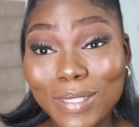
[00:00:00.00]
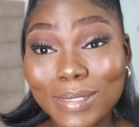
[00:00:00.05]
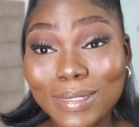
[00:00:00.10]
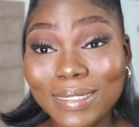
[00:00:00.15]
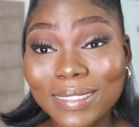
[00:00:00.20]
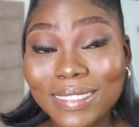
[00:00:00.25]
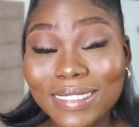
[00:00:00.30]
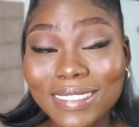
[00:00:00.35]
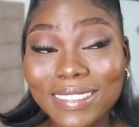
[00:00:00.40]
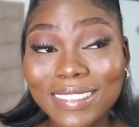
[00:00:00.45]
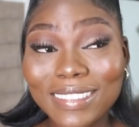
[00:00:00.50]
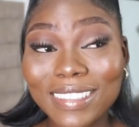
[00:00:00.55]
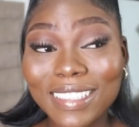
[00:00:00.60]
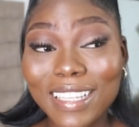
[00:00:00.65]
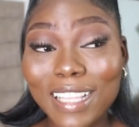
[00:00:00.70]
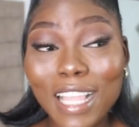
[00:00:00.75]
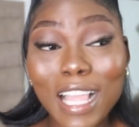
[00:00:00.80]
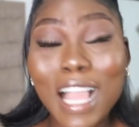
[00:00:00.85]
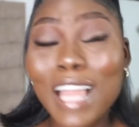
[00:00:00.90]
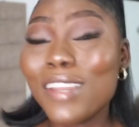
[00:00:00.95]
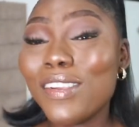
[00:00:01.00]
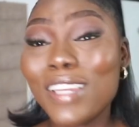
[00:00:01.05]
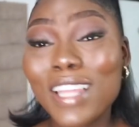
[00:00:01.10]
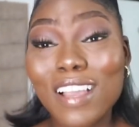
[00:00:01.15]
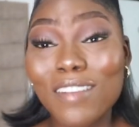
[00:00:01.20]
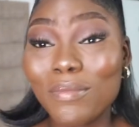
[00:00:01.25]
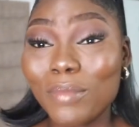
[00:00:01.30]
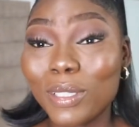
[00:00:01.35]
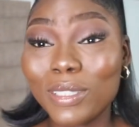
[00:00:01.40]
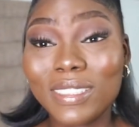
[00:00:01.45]
leone I don't
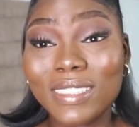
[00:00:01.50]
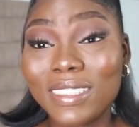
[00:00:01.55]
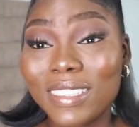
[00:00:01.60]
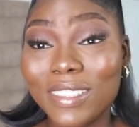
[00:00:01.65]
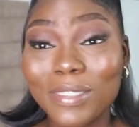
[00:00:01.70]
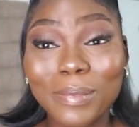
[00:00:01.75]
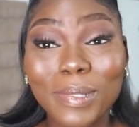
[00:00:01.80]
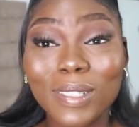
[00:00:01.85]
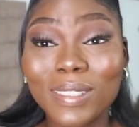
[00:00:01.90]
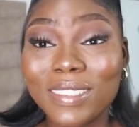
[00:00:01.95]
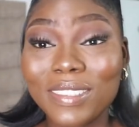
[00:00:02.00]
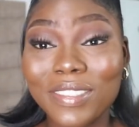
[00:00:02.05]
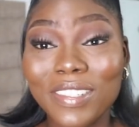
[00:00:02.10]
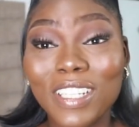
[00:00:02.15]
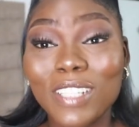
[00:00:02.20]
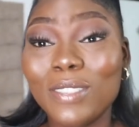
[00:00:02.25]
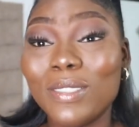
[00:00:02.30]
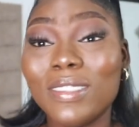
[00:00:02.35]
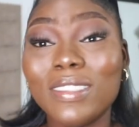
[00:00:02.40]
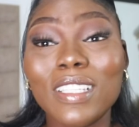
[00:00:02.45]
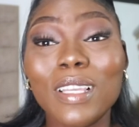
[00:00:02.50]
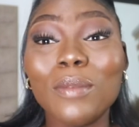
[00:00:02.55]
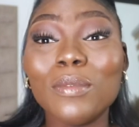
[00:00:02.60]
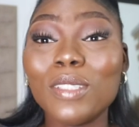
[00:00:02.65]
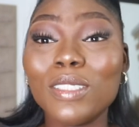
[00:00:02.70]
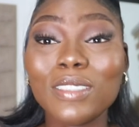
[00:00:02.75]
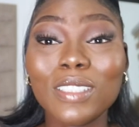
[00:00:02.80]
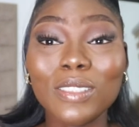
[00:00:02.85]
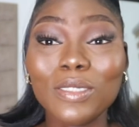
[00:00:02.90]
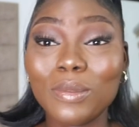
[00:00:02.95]
have much to say about Sierra Leone, so I'm
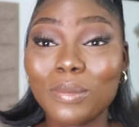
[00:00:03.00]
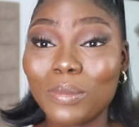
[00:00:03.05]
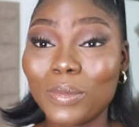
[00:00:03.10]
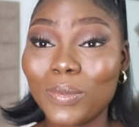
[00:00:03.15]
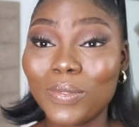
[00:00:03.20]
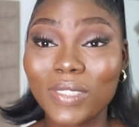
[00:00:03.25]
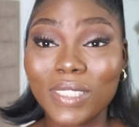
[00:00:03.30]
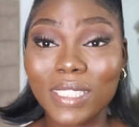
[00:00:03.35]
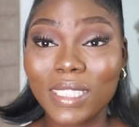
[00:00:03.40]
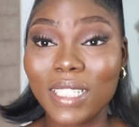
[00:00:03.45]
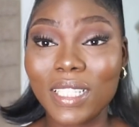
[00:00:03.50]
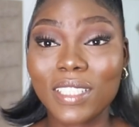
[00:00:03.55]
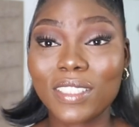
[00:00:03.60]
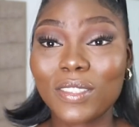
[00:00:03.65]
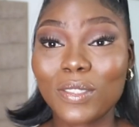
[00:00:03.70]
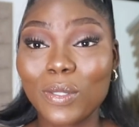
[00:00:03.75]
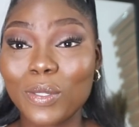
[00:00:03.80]
just going to move to the next